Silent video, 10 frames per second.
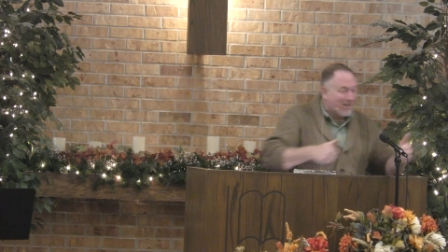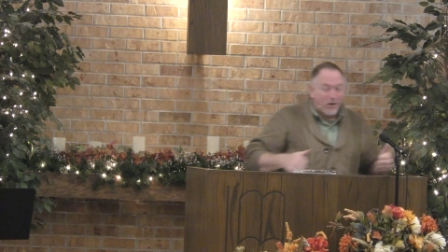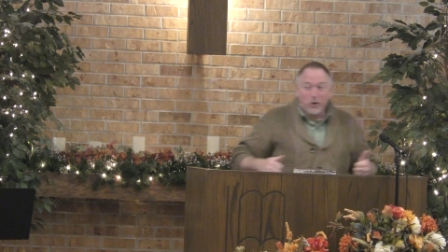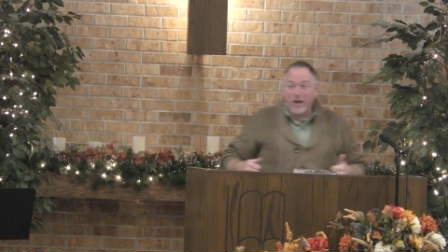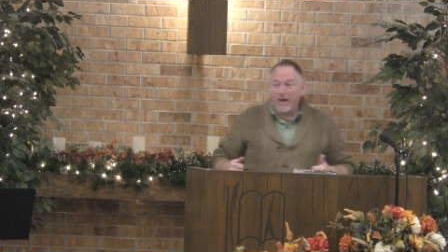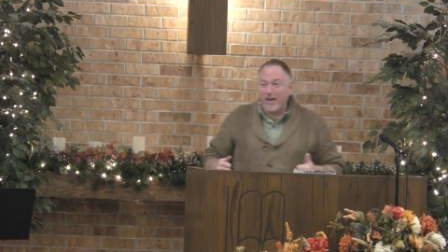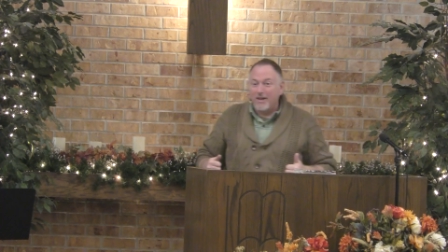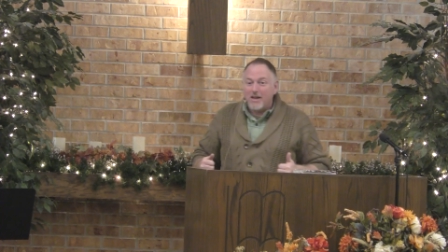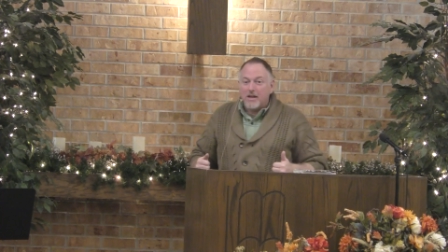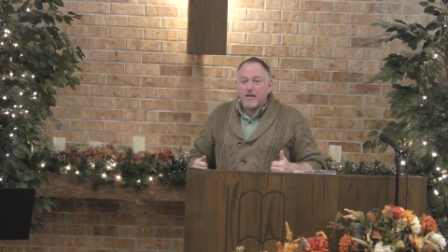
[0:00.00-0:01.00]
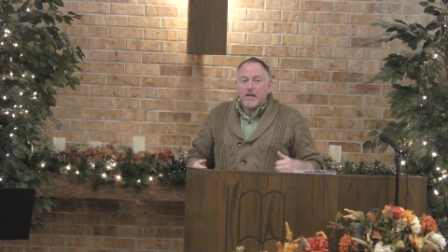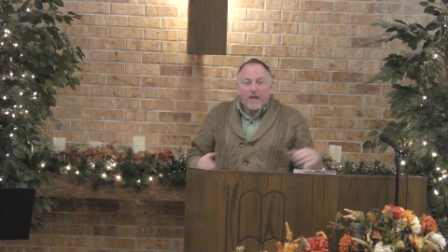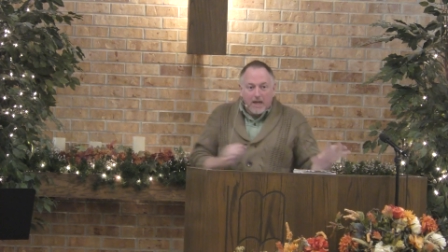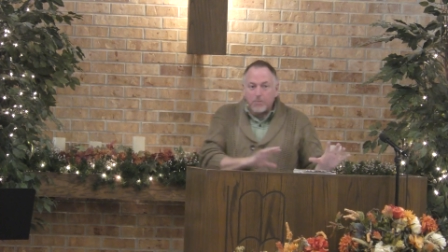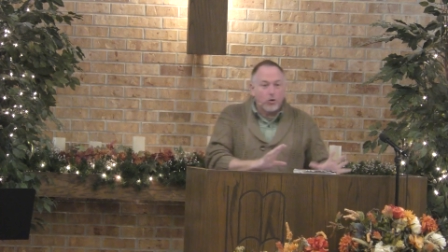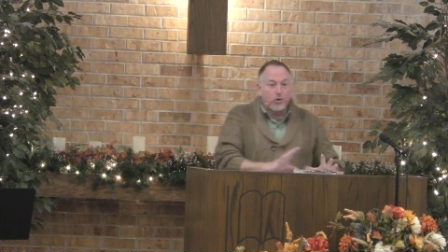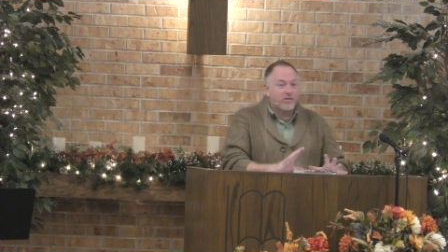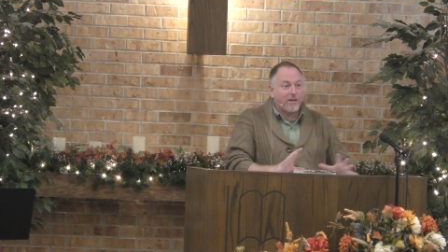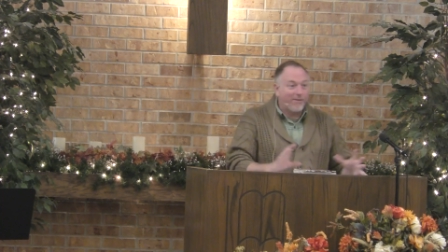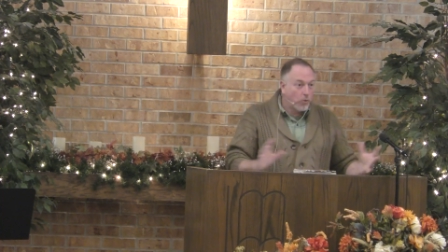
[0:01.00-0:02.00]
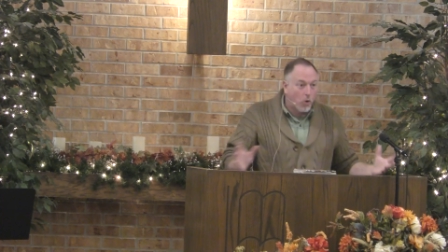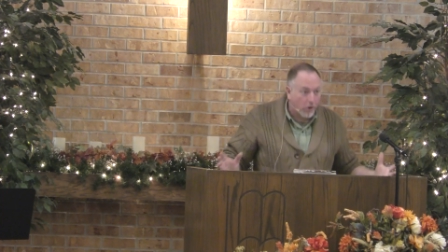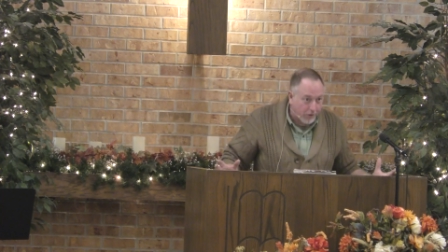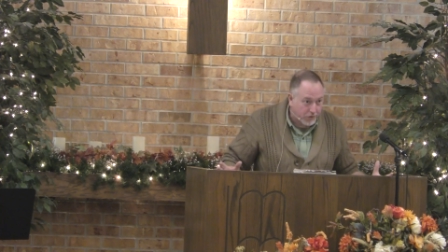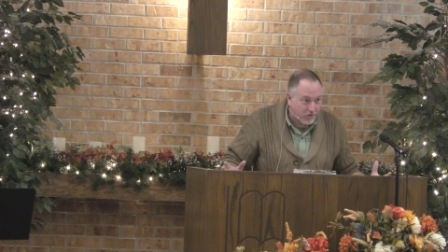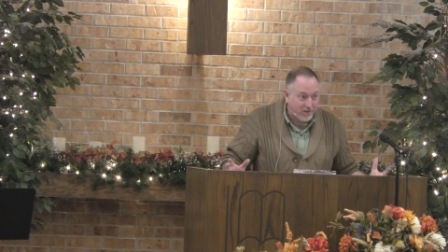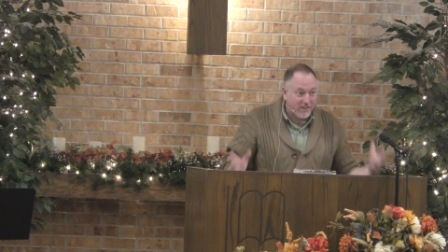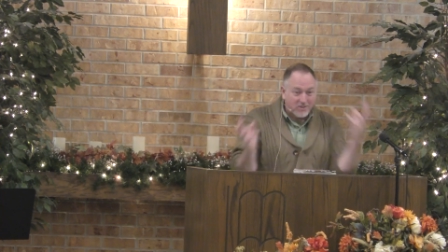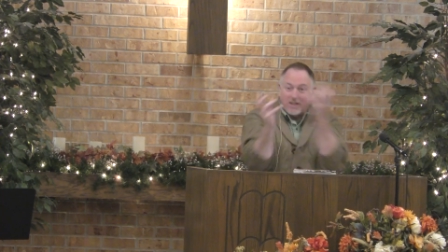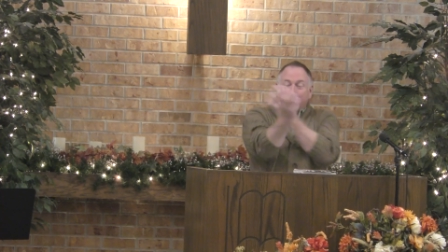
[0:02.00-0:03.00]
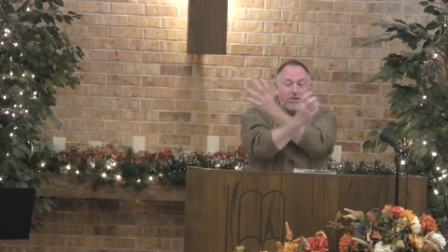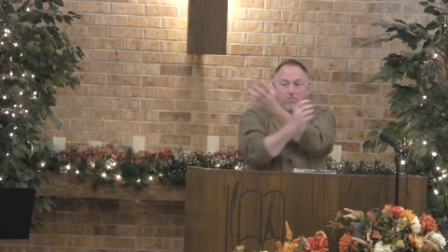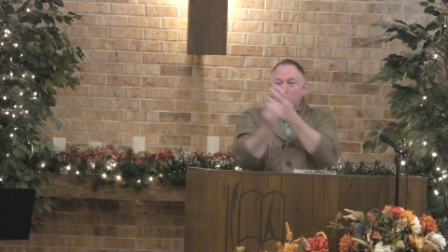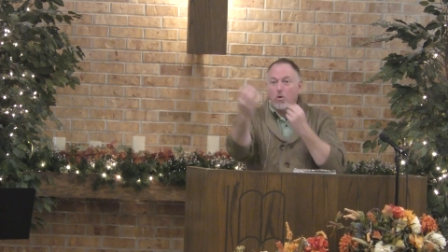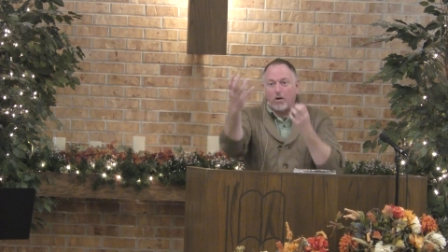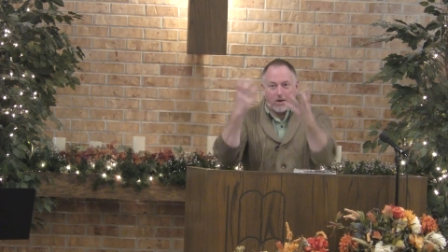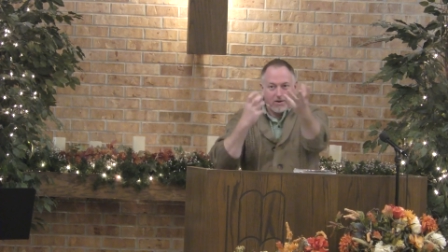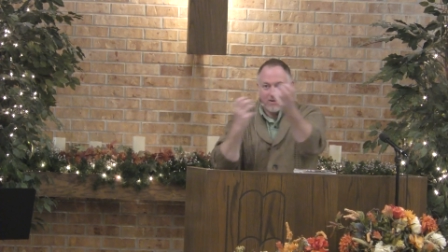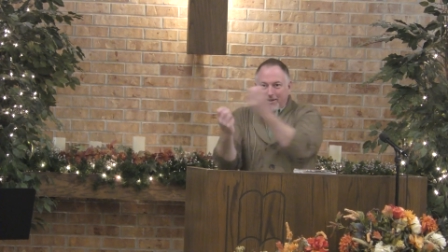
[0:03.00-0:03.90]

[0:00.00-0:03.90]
Okay. Hebrew is even worse. It's even more